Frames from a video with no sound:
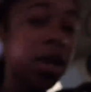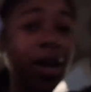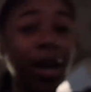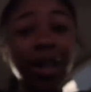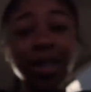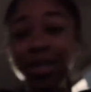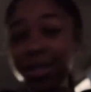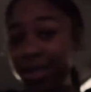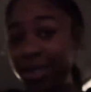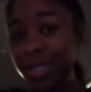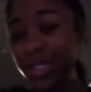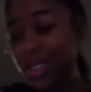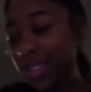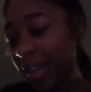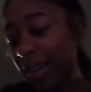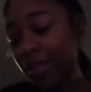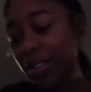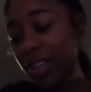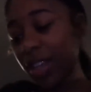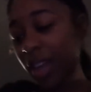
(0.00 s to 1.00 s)
I listen to this
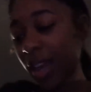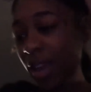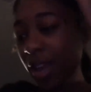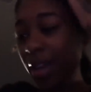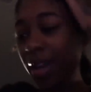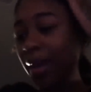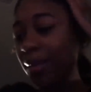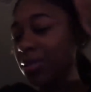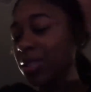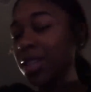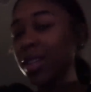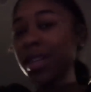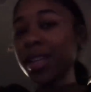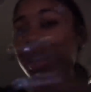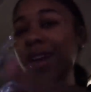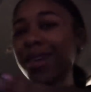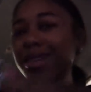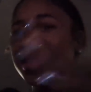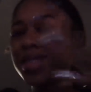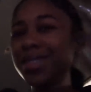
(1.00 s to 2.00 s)
every day and I'm telling
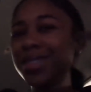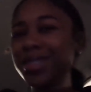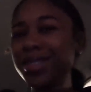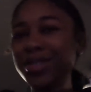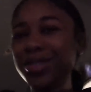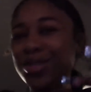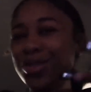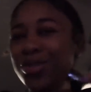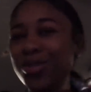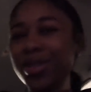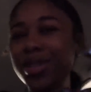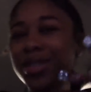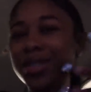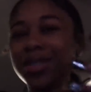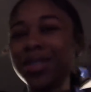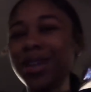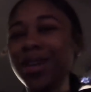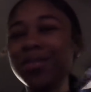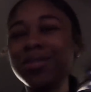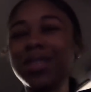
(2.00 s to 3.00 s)
y'all it's just doing
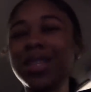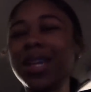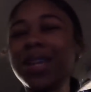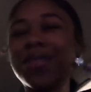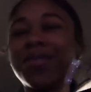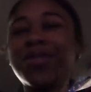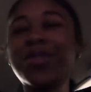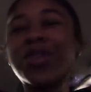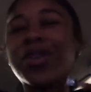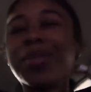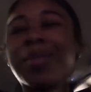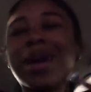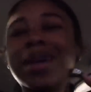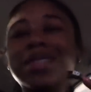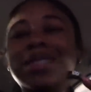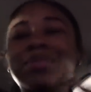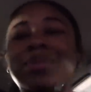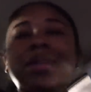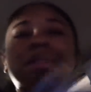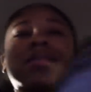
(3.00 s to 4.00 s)
something for my
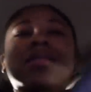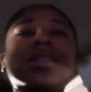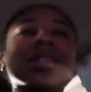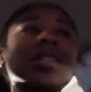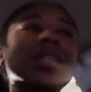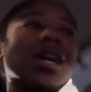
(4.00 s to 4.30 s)
spirit.